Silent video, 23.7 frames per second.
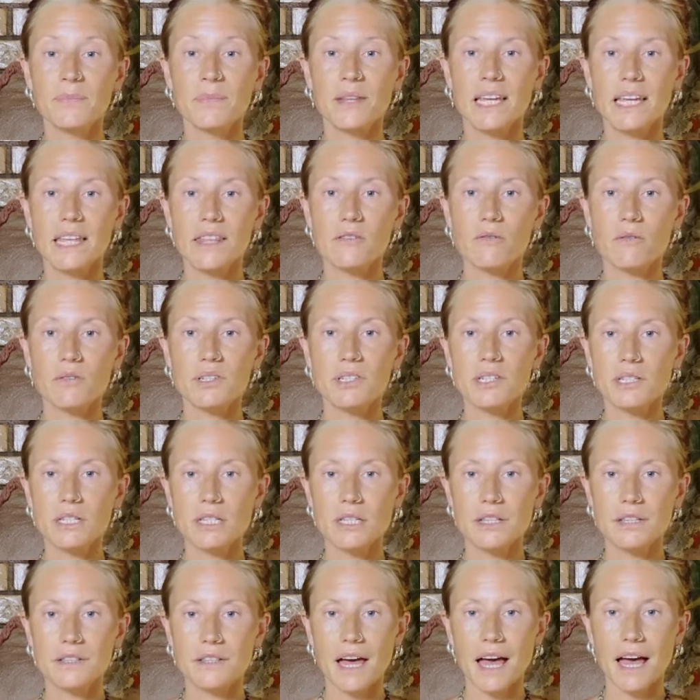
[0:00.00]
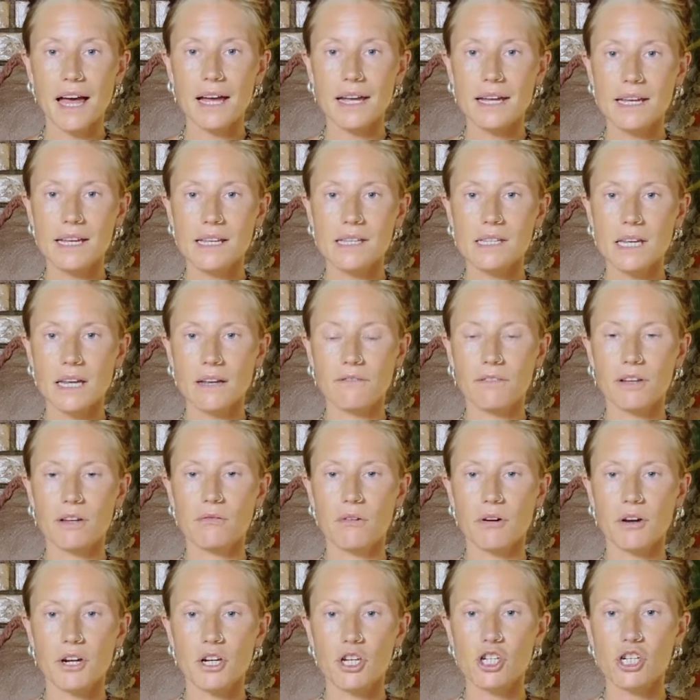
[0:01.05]
either onto the thighs if you're
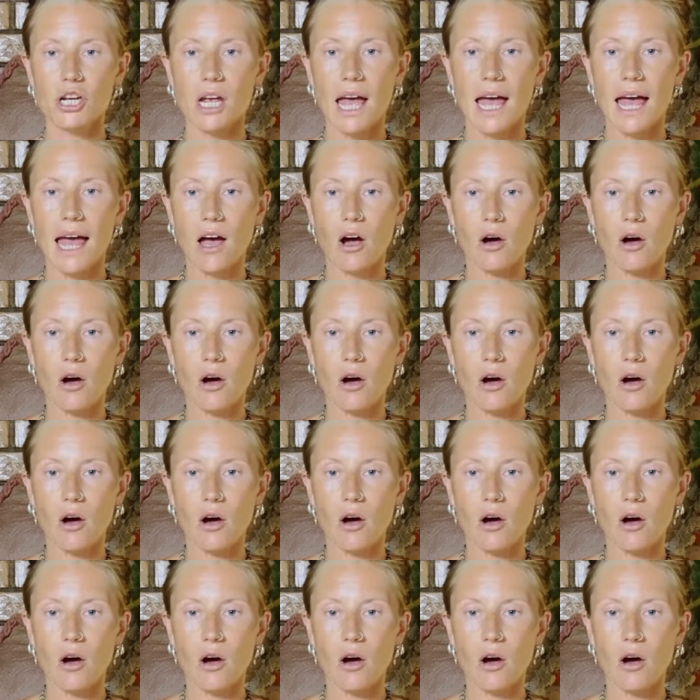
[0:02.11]
on a chair,